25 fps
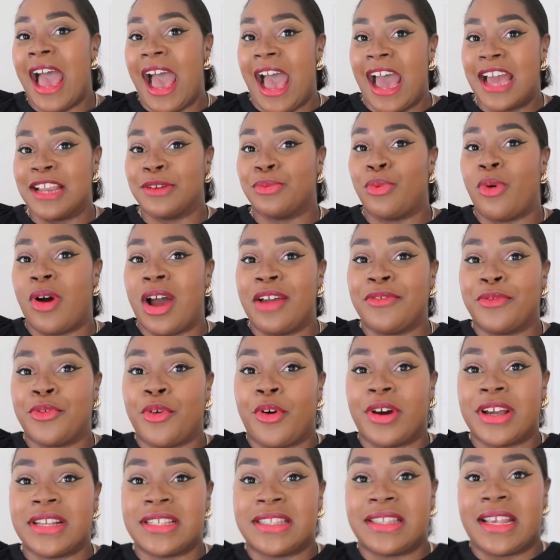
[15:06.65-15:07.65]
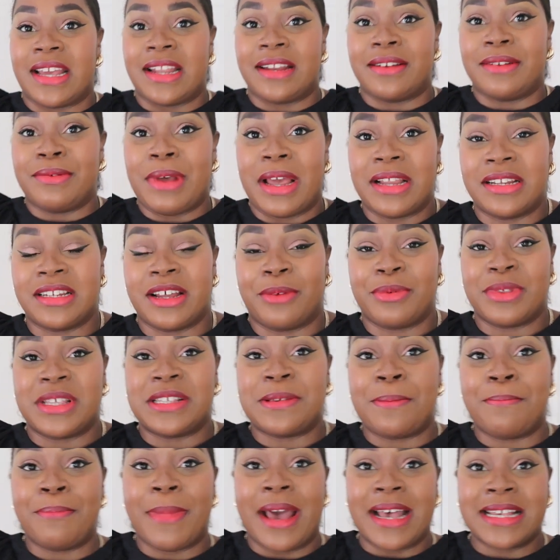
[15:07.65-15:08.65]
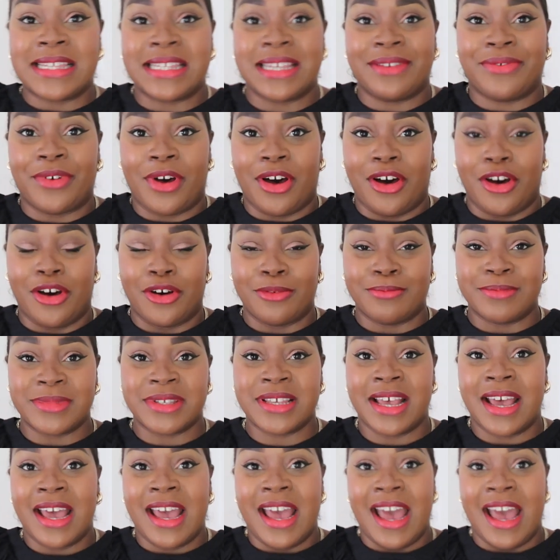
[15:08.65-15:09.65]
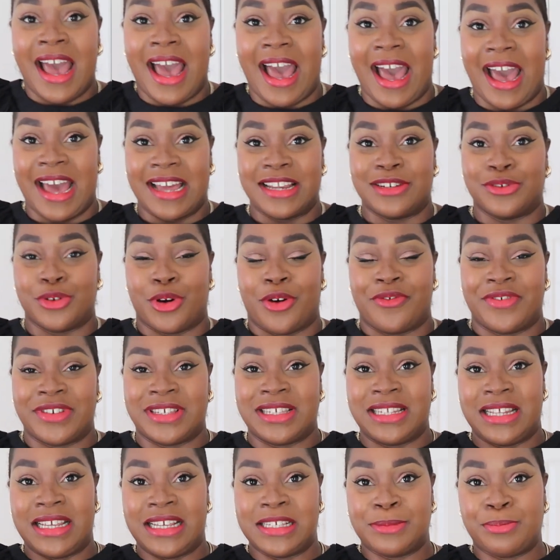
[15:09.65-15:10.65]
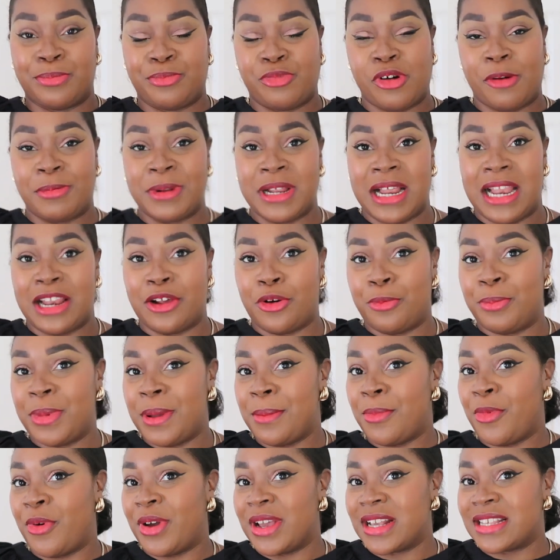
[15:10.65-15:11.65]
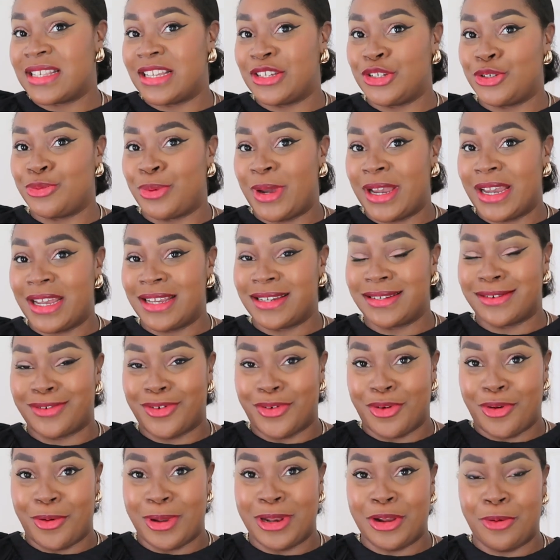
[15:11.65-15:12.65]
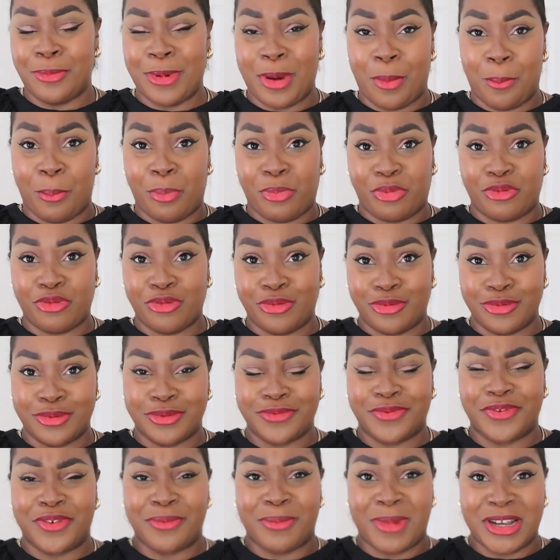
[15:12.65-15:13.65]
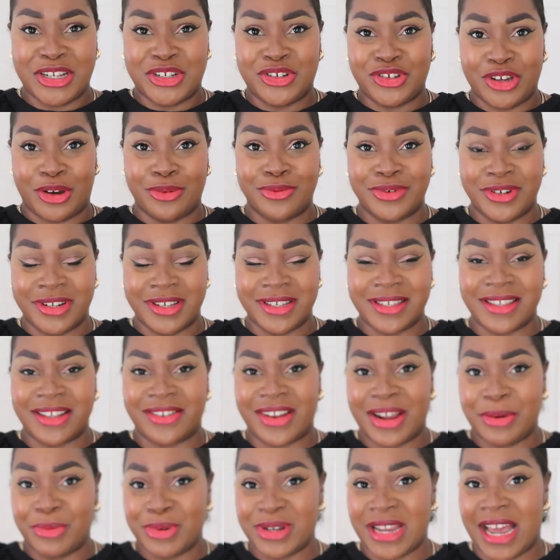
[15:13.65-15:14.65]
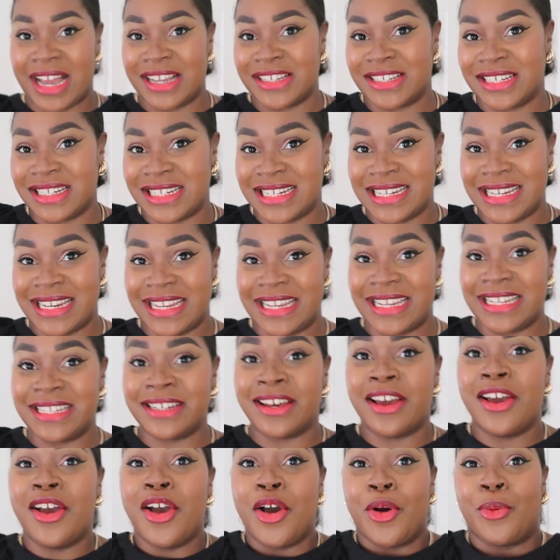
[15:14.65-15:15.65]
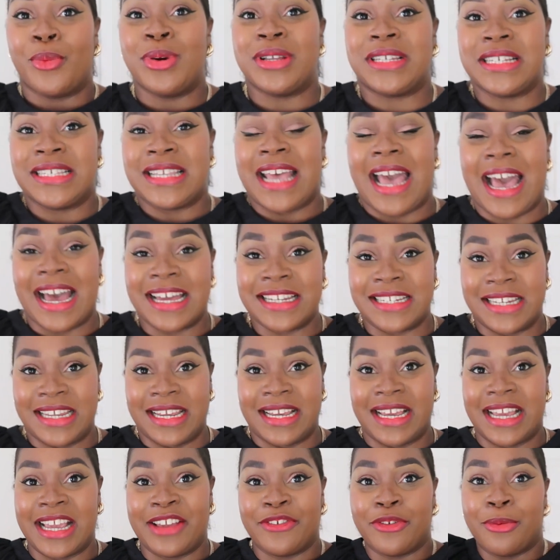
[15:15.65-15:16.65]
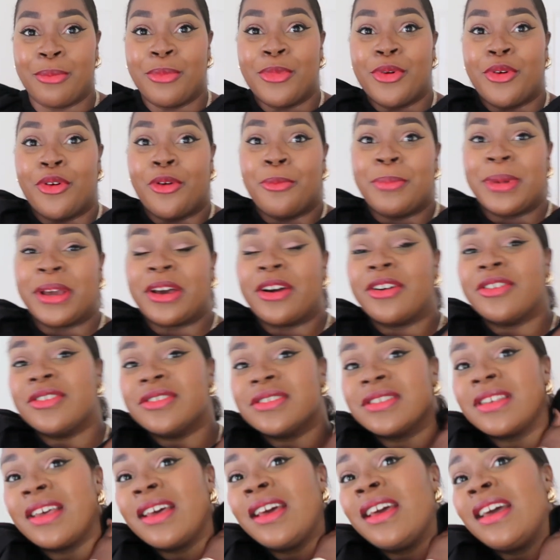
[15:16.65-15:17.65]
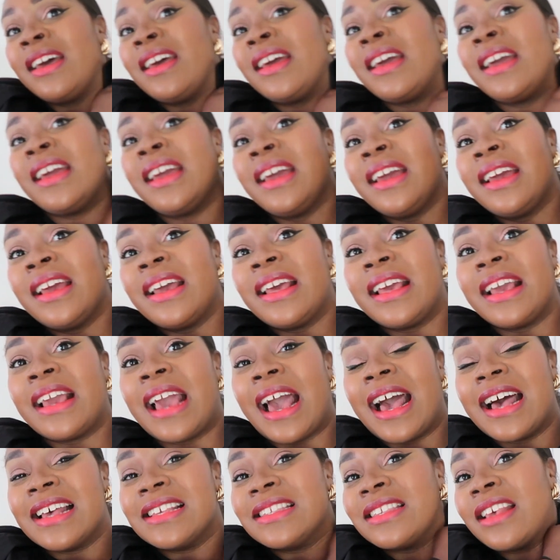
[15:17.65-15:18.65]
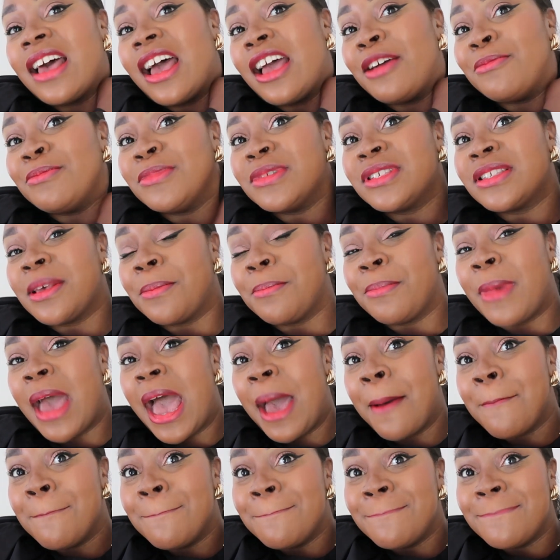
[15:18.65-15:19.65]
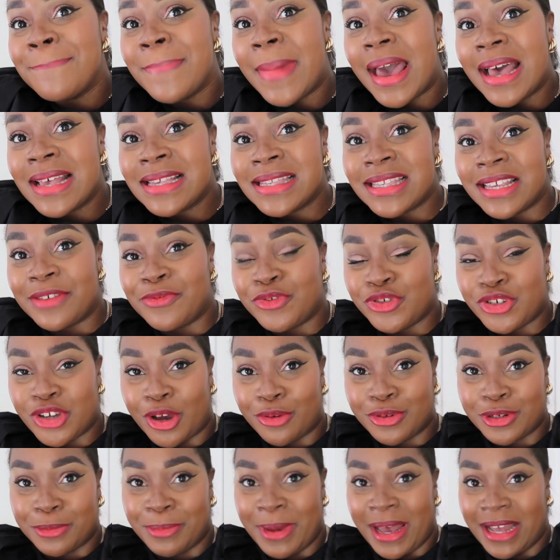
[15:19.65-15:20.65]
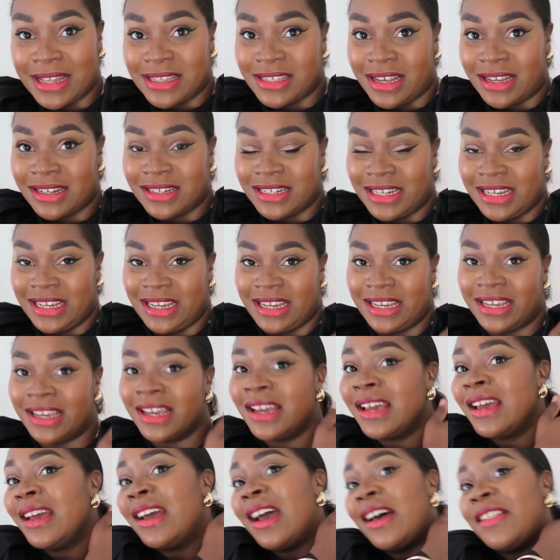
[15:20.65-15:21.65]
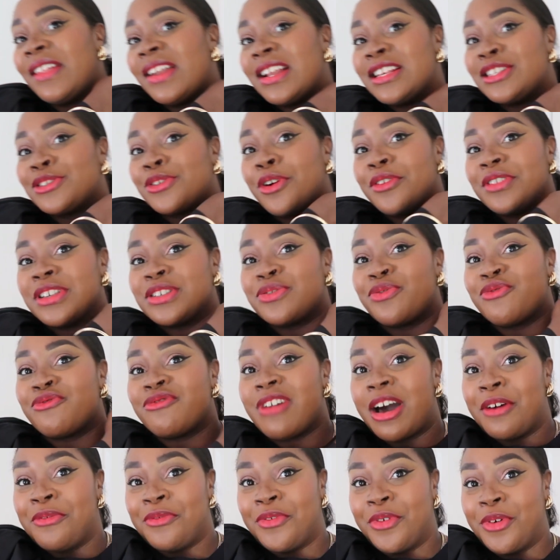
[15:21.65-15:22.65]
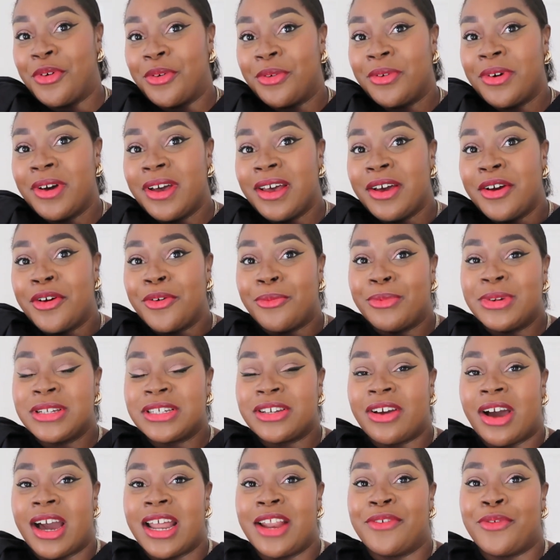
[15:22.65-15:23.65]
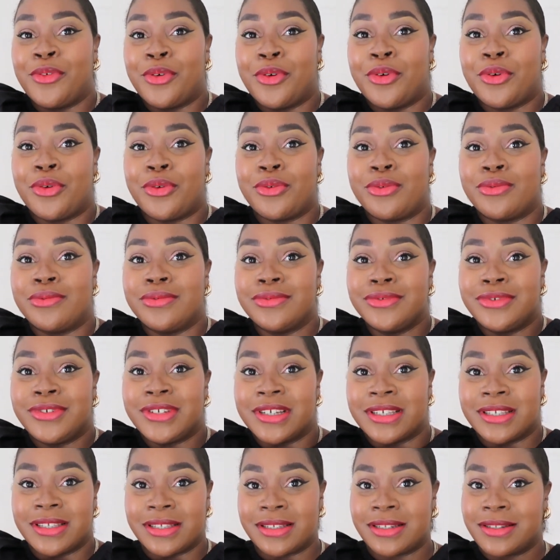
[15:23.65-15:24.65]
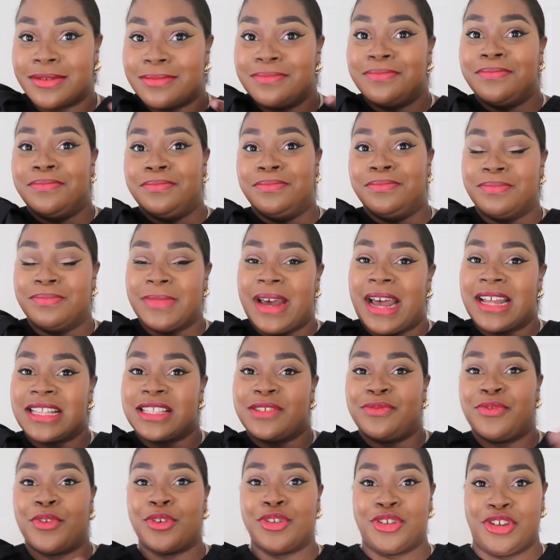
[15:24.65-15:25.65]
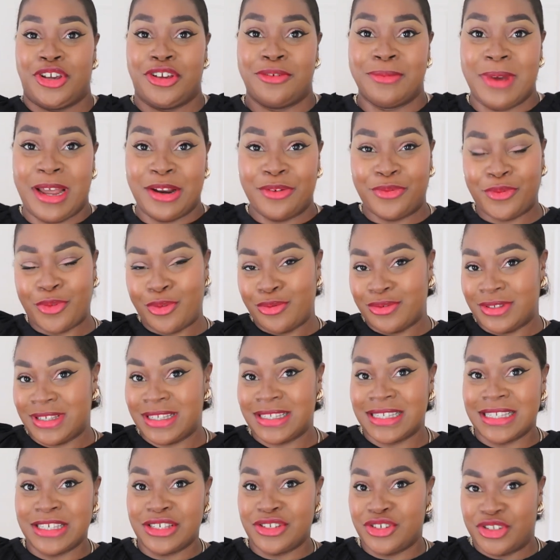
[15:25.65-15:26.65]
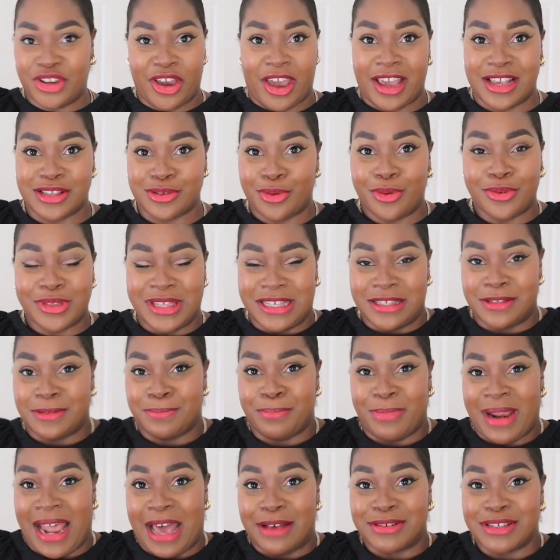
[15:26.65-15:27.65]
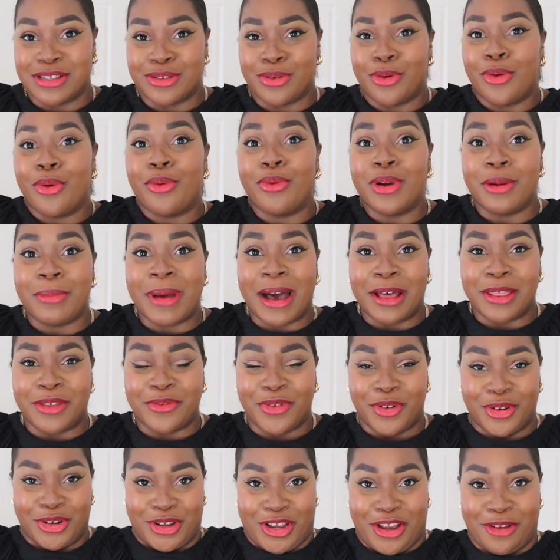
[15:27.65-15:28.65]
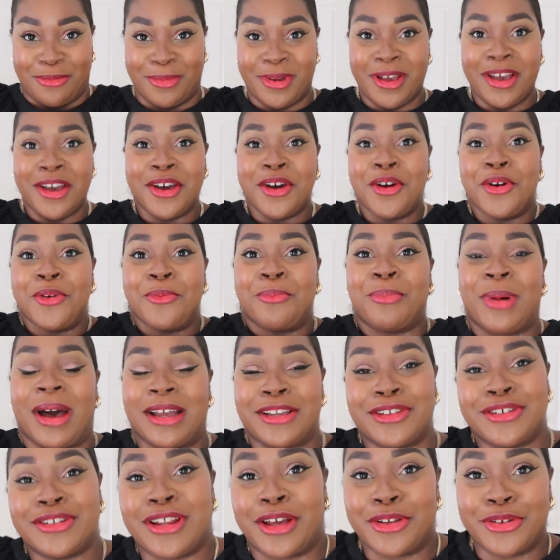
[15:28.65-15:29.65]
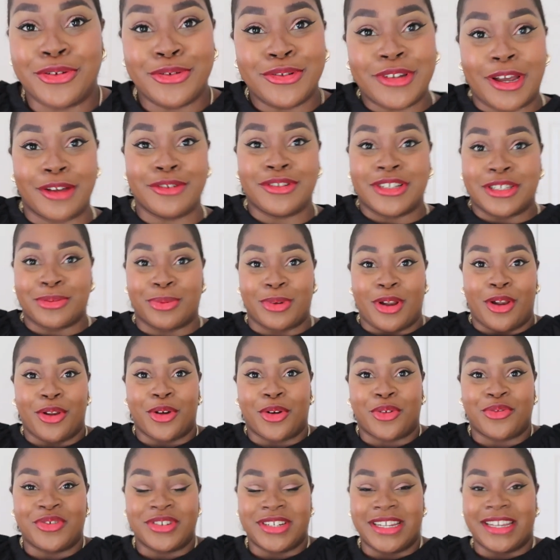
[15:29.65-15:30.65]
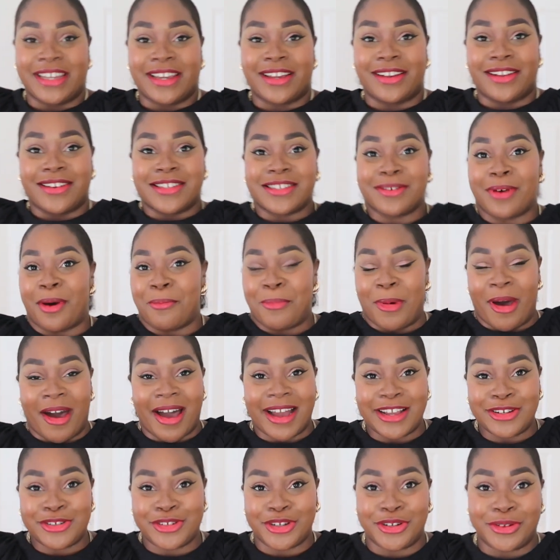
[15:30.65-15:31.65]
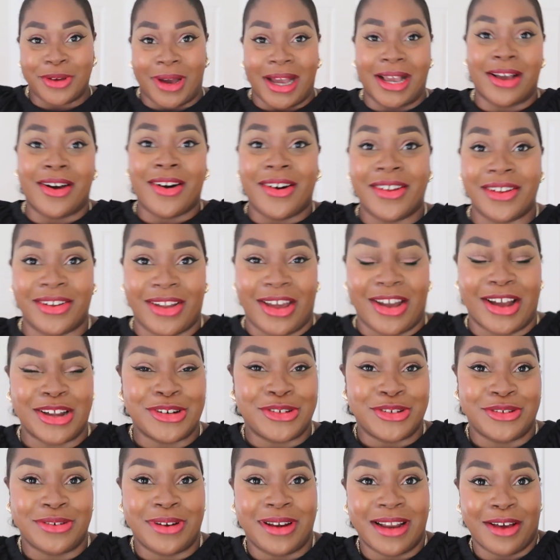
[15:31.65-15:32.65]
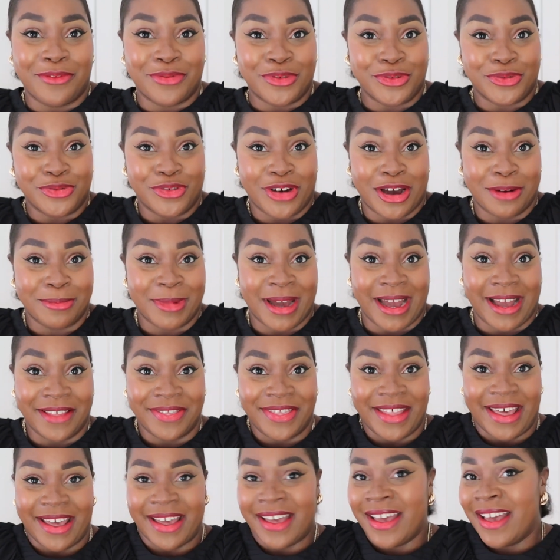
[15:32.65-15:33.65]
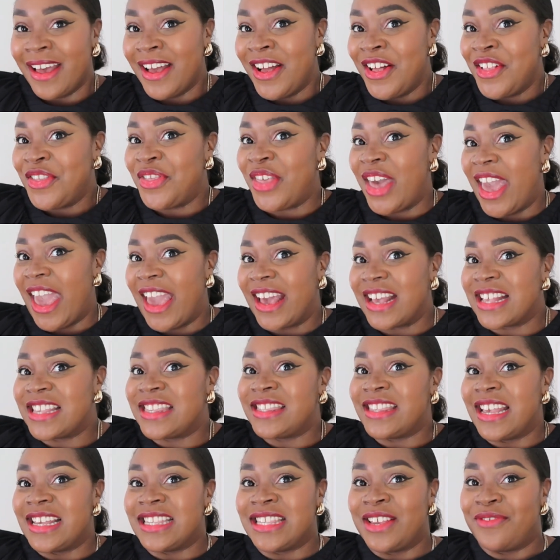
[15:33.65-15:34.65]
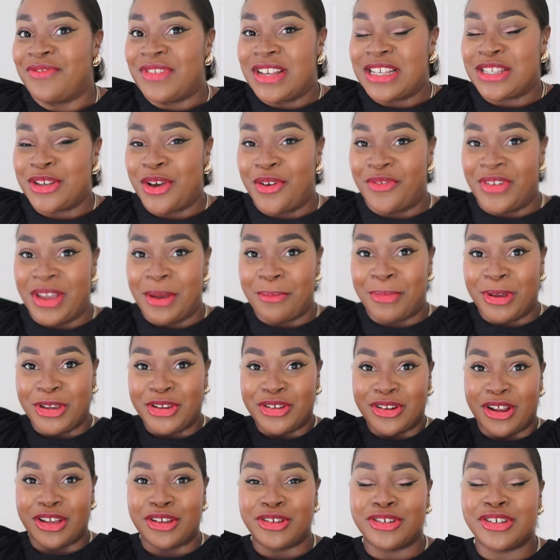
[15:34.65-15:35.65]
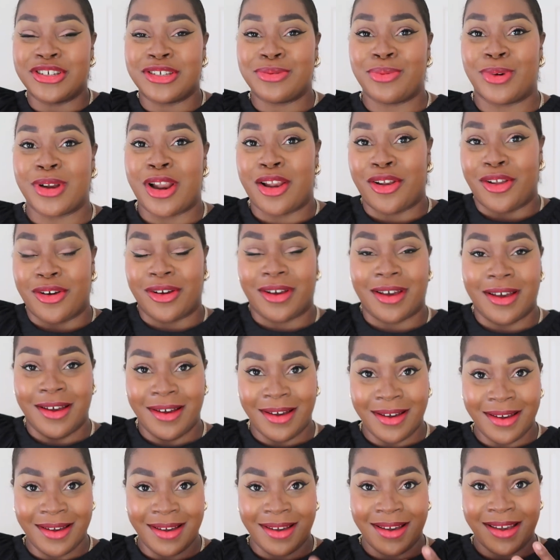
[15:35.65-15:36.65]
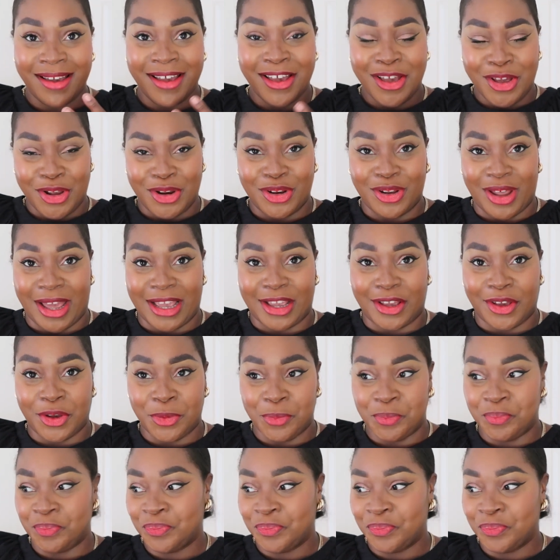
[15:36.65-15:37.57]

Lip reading: And what I've got is then ended up with these massive arms, and obviously it's probably a little bit more accentuated or a little bit broad for my shoulders than I would actually need, which is adding even more because it has some massive shoulder pads under here, and then it's got this ruffle which kind of all just adds volume. And of course this blouse is all about the volume, but you know, you don't just want to look ridiculous. But I can't lie, I do love the drama and the excessiveness of it, but you know, you just want to look like,